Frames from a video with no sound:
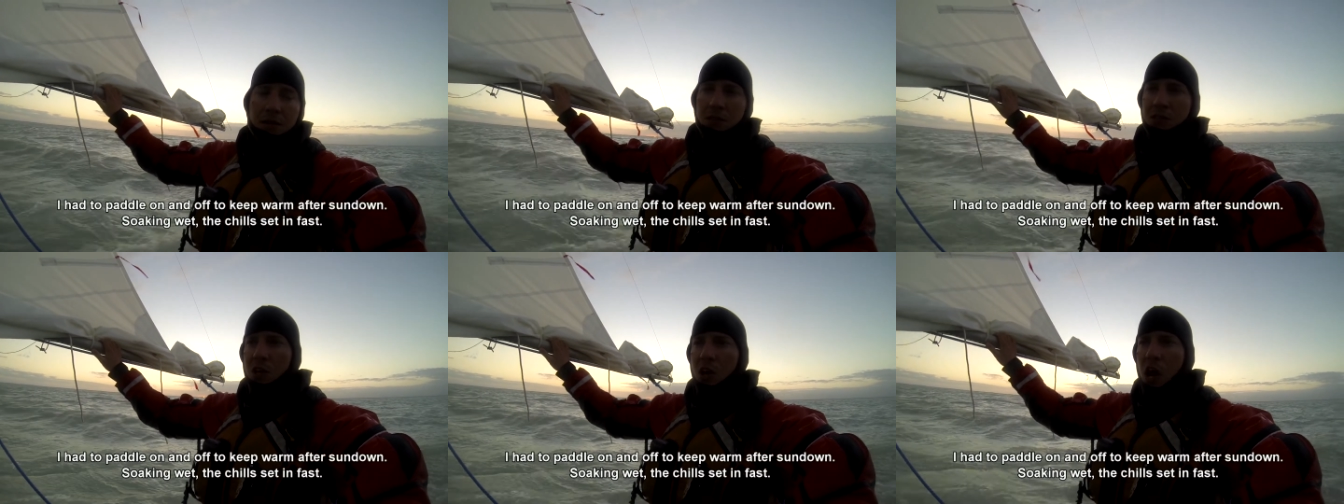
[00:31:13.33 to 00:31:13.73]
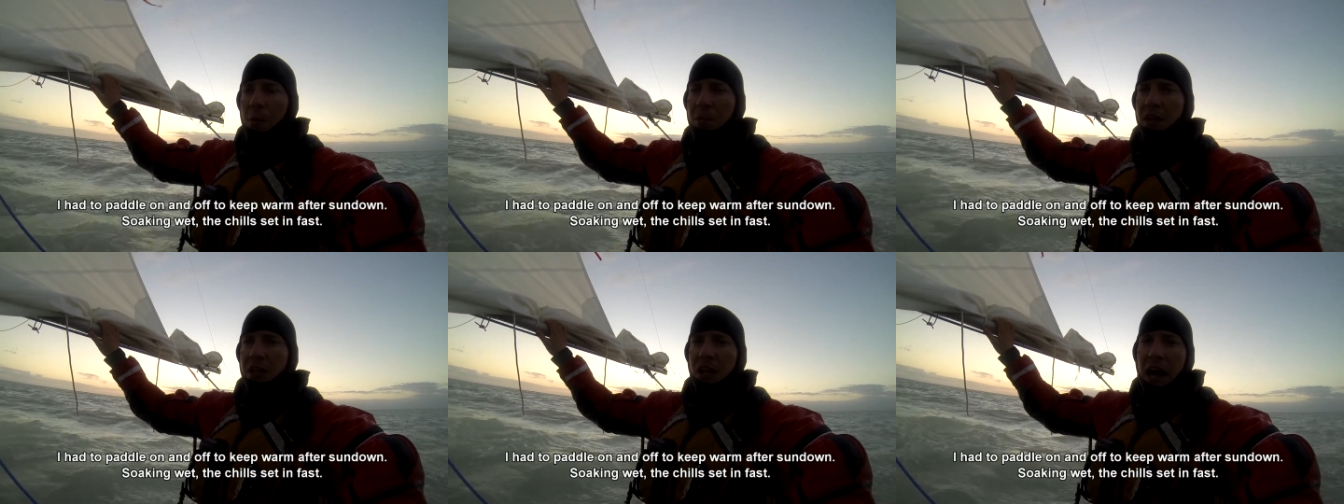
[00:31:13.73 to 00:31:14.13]
so I'll
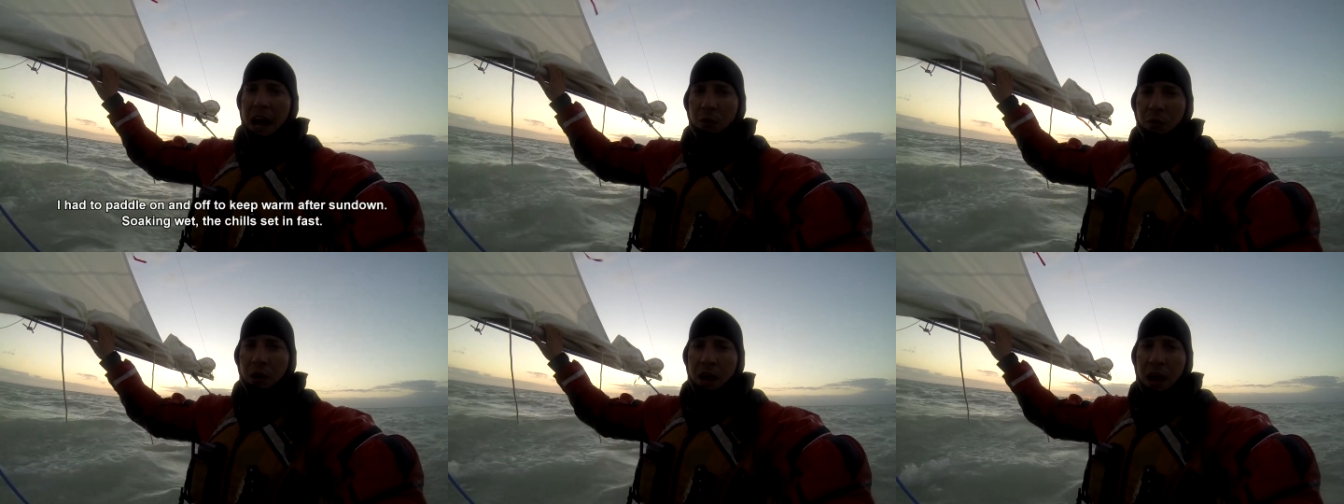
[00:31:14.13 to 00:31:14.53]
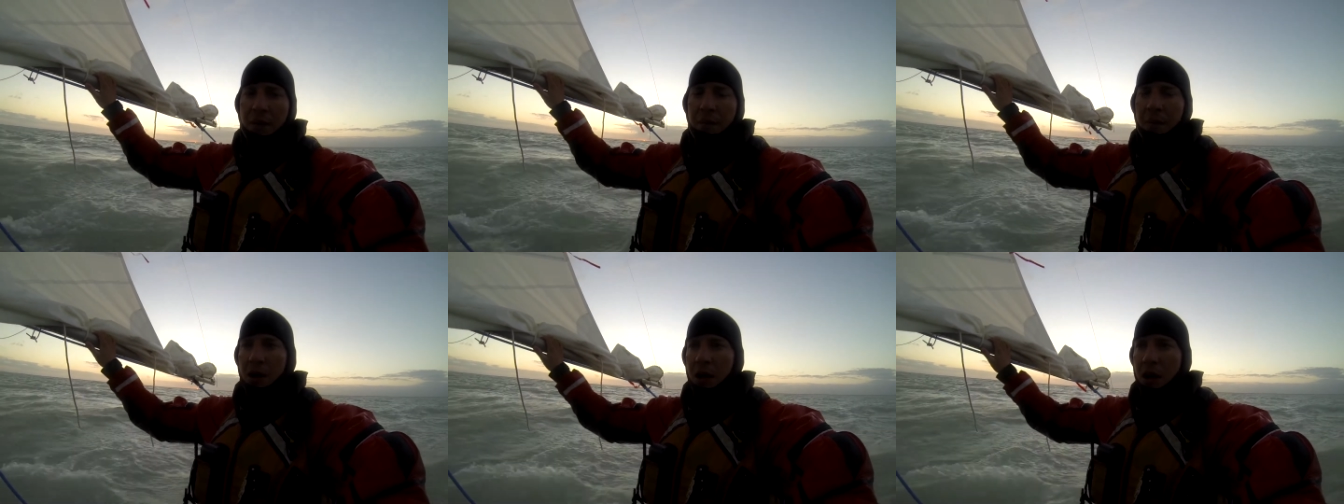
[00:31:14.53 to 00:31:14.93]
be glad when
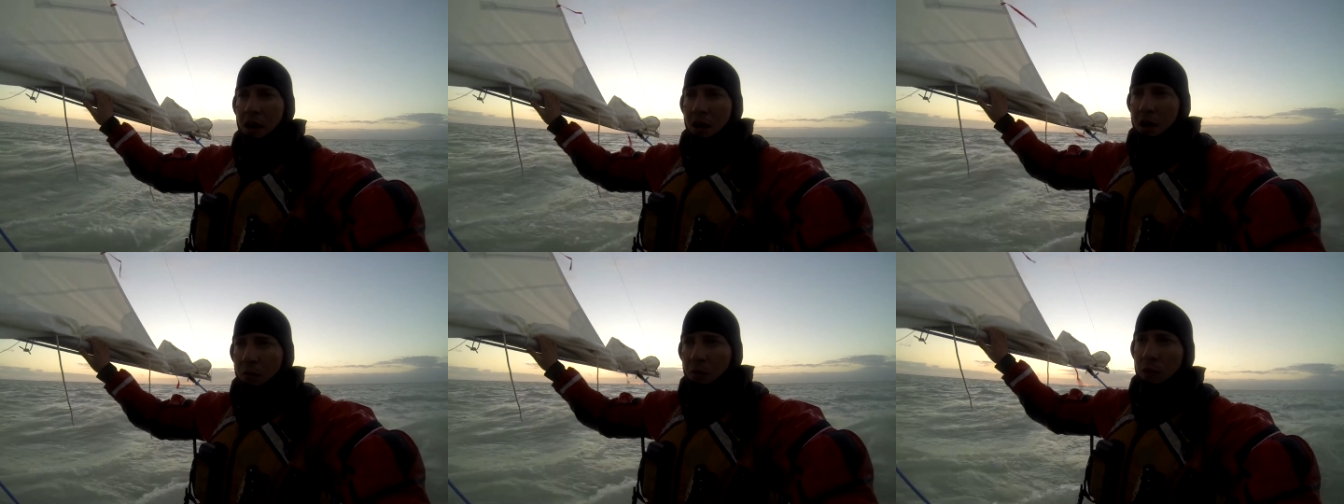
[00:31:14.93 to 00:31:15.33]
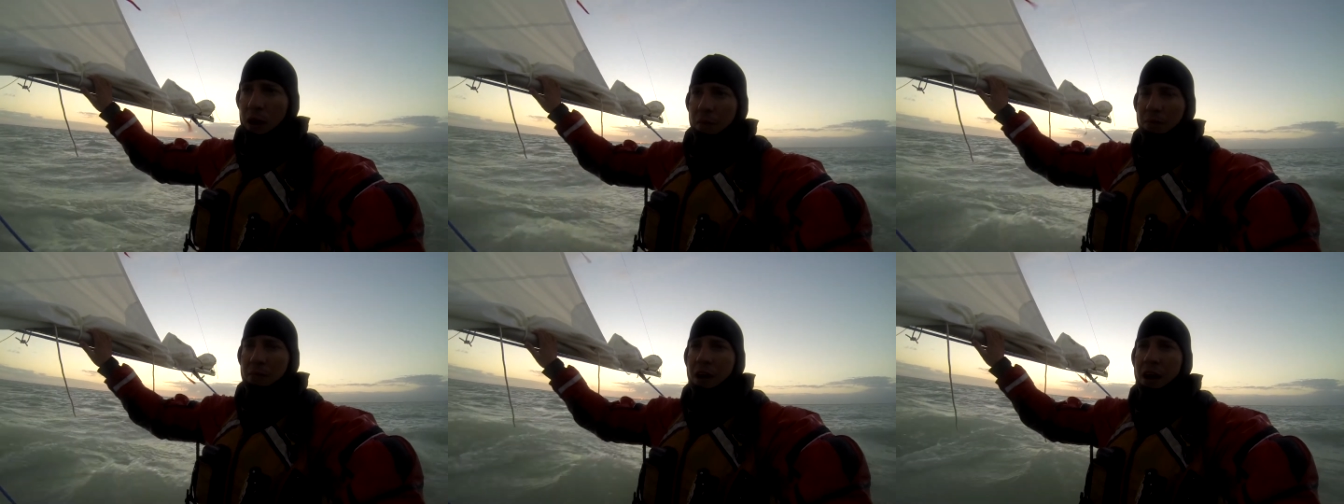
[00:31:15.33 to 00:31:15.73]
I'm
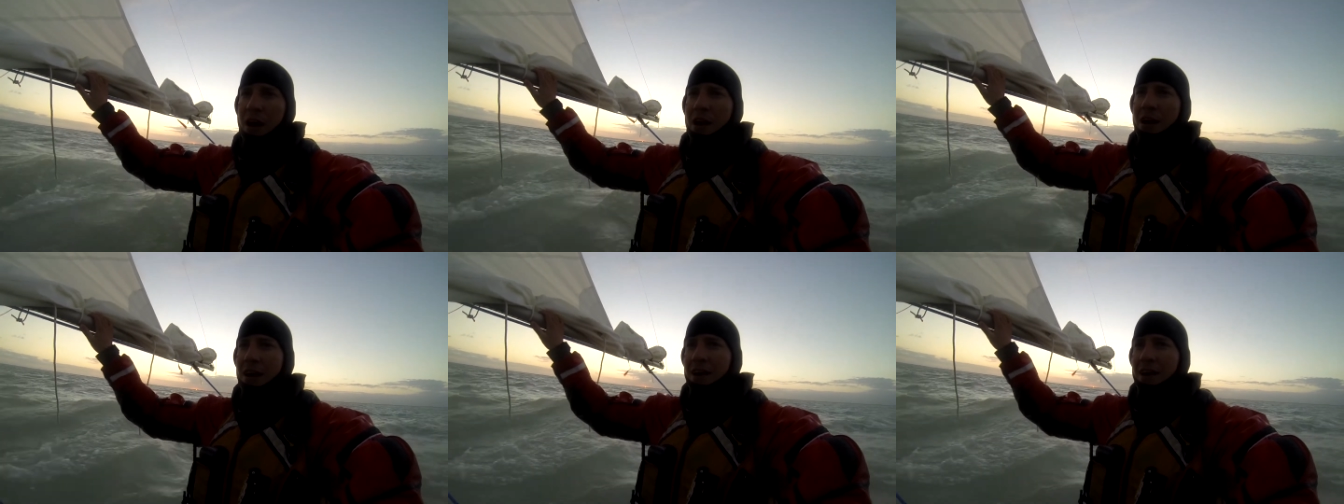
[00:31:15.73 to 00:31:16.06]
there.